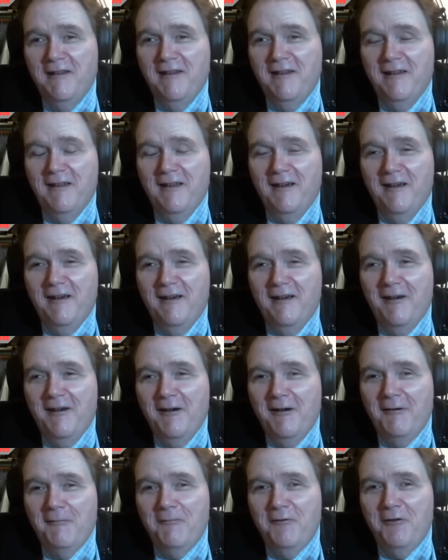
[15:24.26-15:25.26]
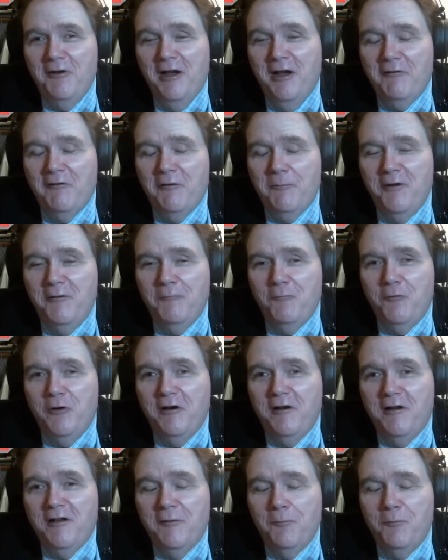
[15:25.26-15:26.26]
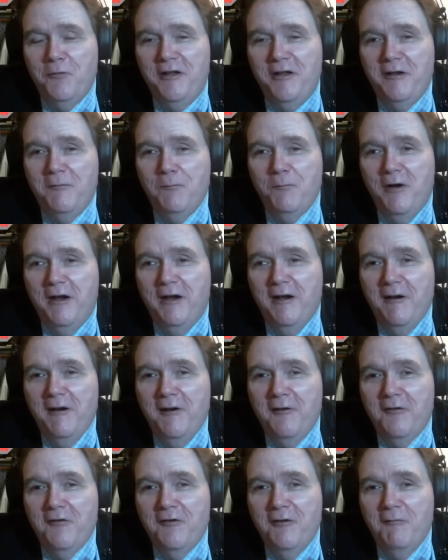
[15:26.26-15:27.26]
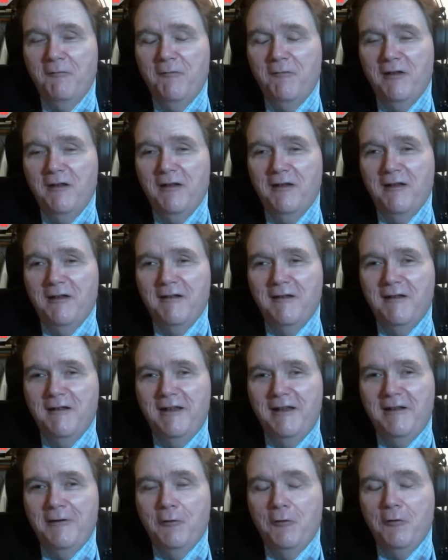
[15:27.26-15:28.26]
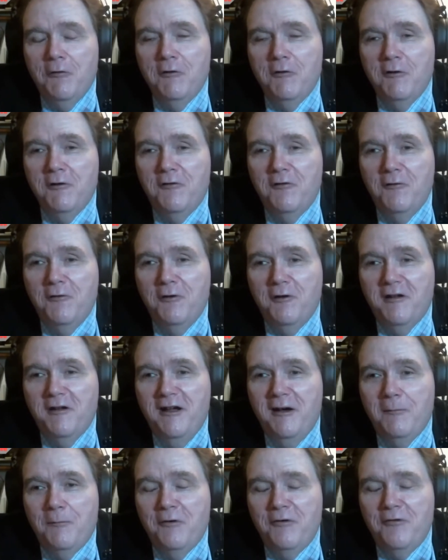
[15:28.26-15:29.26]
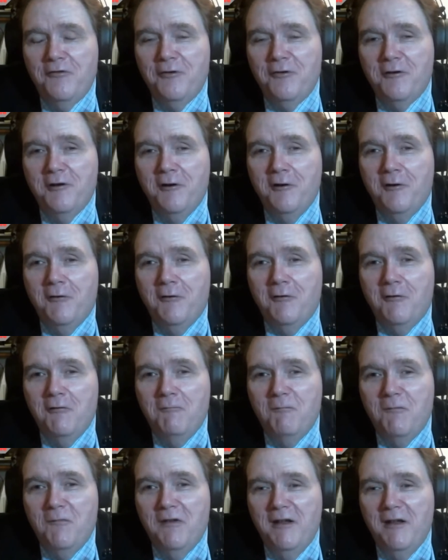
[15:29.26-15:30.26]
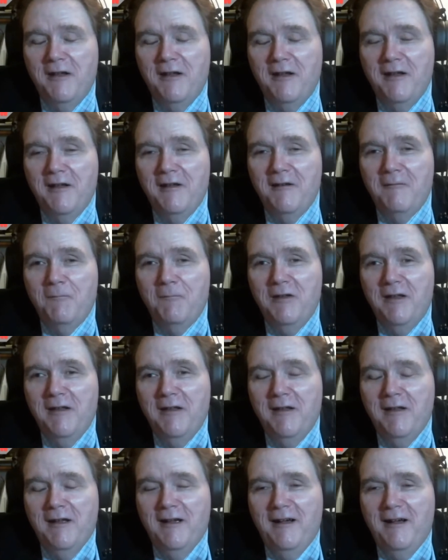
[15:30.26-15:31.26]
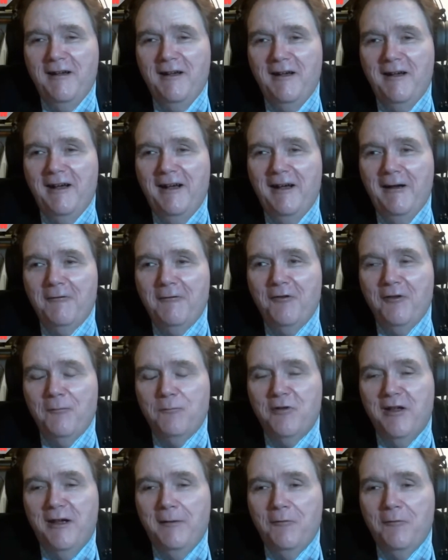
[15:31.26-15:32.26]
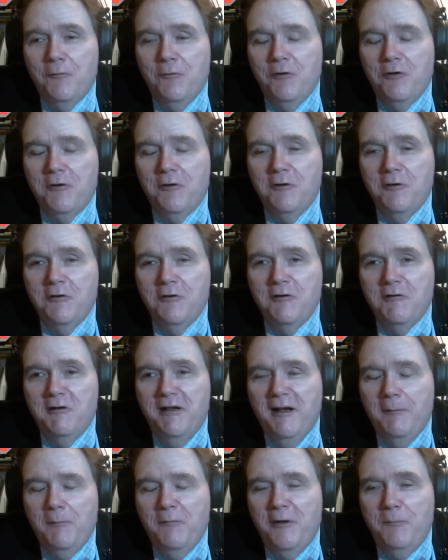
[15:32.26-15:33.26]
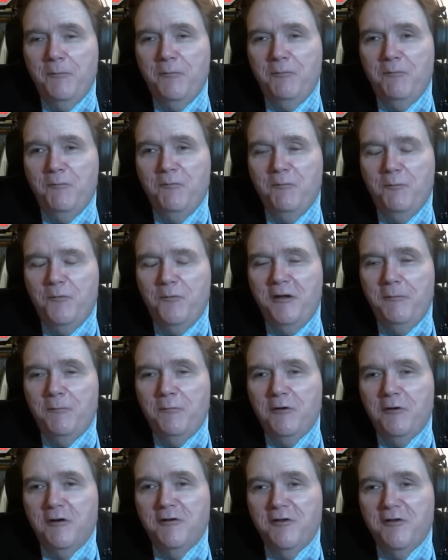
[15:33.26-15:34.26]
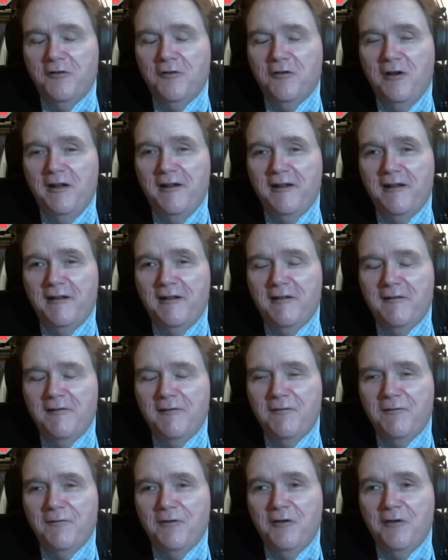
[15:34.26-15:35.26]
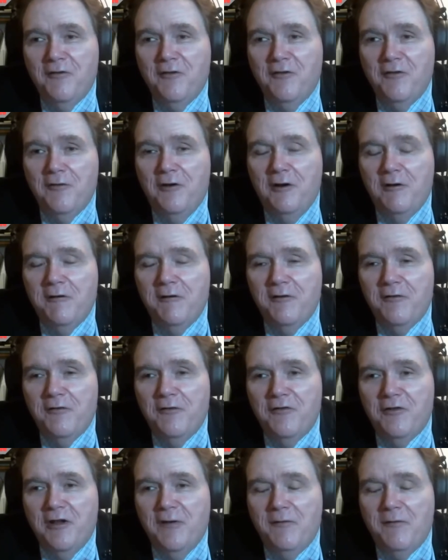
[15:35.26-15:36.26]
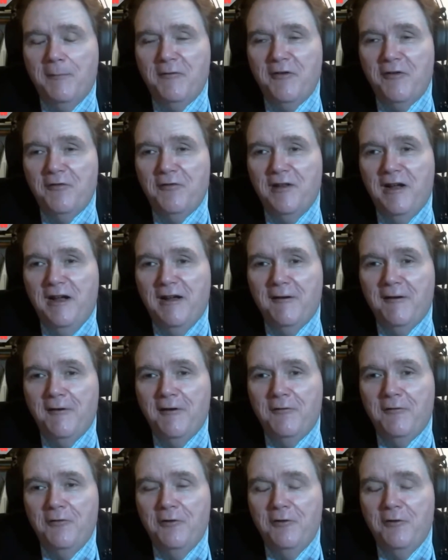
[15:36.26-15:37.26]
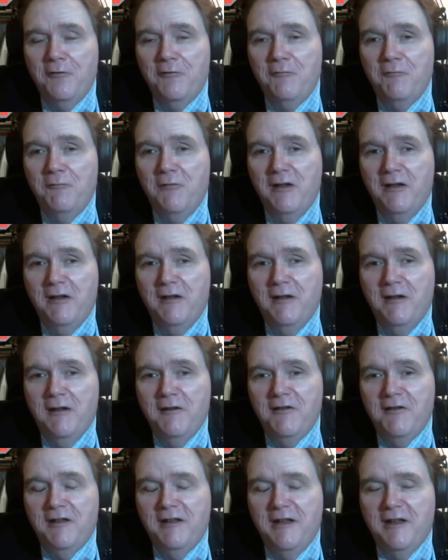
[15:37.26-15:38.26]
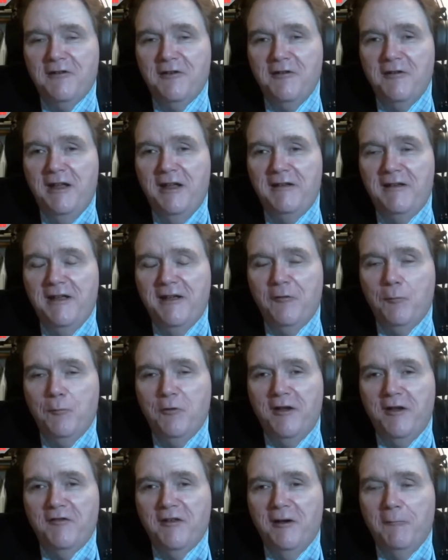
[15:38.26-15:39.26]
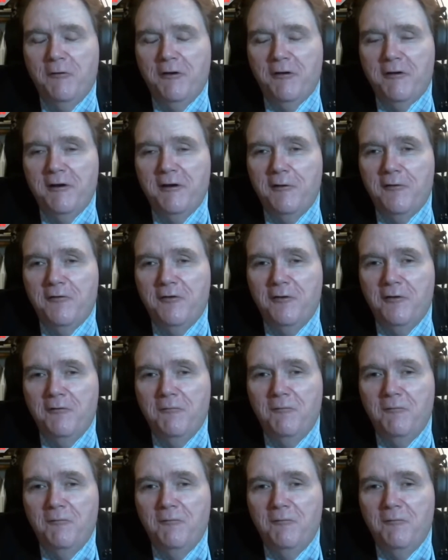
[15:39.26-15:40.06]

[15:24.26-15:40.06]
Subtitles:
You have to be willing to be embarrassed in order to accomplish your goal. And I sometimes wonder how many people are just like, there's this long list of stuff I'm just not going to do to get to that next place I want to go to.